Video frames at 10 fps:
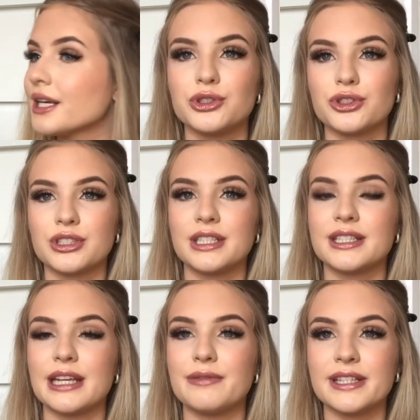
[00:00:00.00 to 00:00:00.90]
Just to see
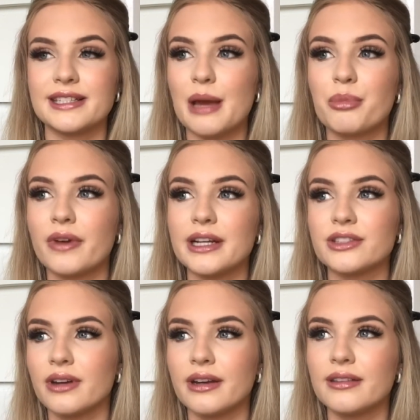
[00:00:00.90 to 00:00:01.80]
if it separates
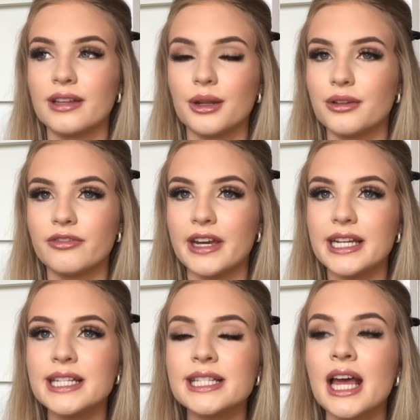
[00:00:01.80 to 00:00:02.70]
or anything on the
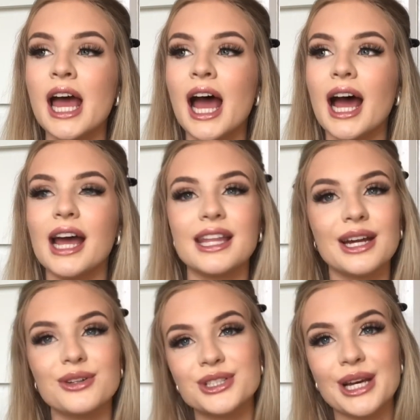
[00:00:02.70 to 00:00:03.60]
face. And I'll
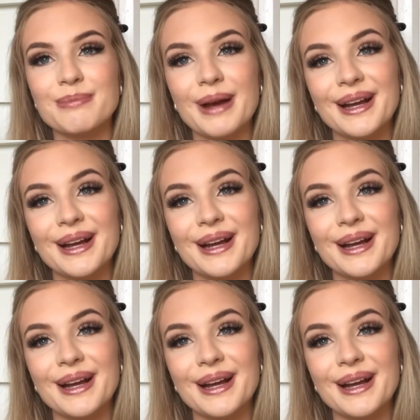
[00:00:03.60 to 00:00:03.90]
check back